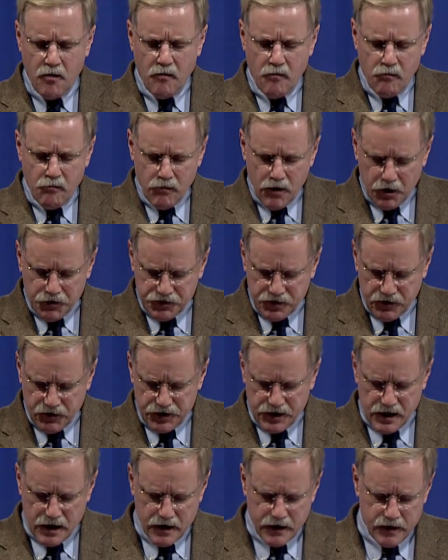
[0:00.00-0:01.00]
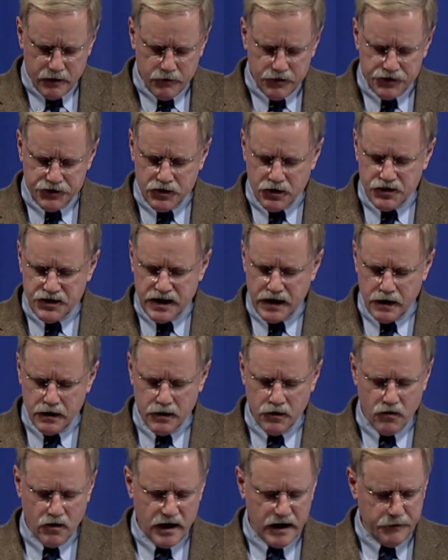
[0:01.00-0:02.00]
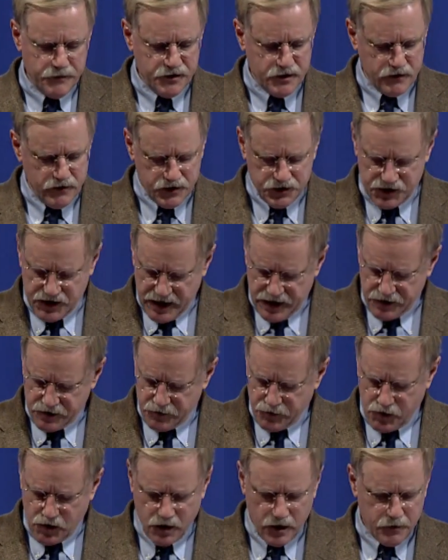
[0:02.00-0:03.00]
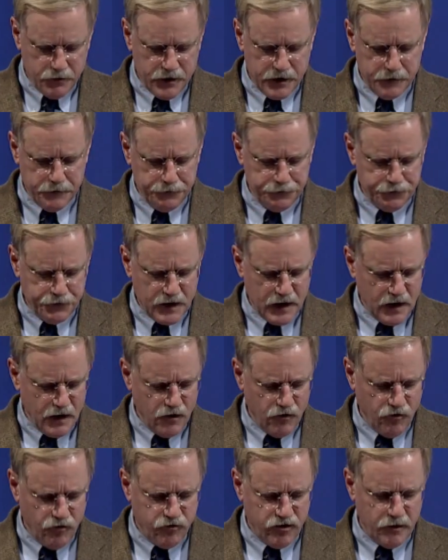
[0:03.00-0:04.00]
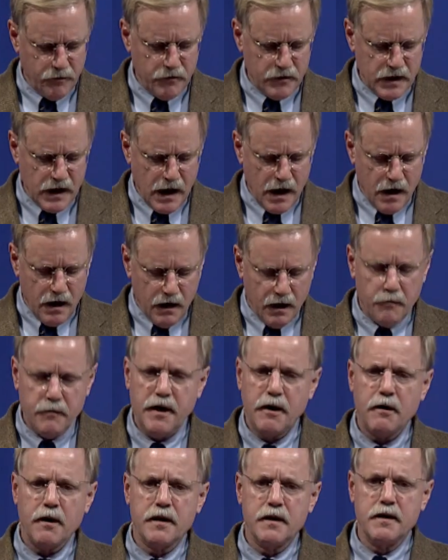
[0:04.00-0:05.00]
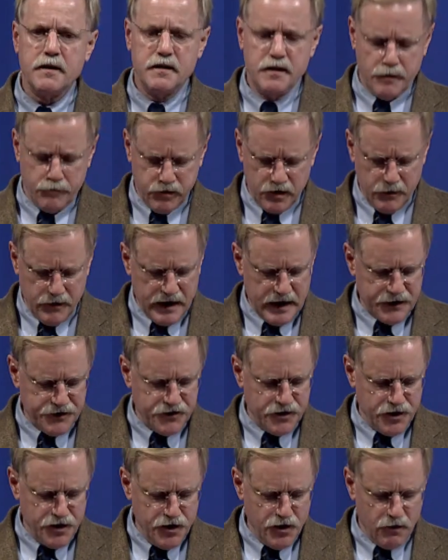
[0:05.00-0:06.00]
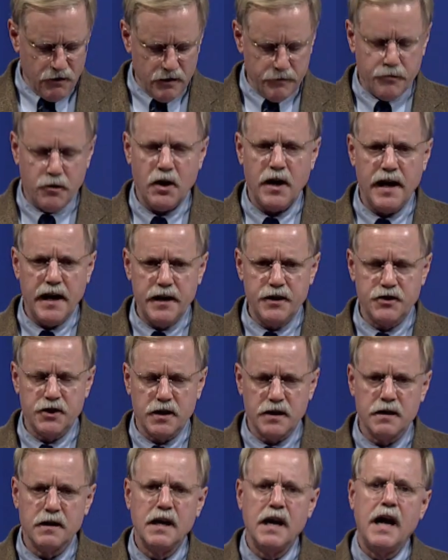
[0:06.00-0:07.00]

Most of the documents are telegrams to the State Department from American diplomats in Europe or Asia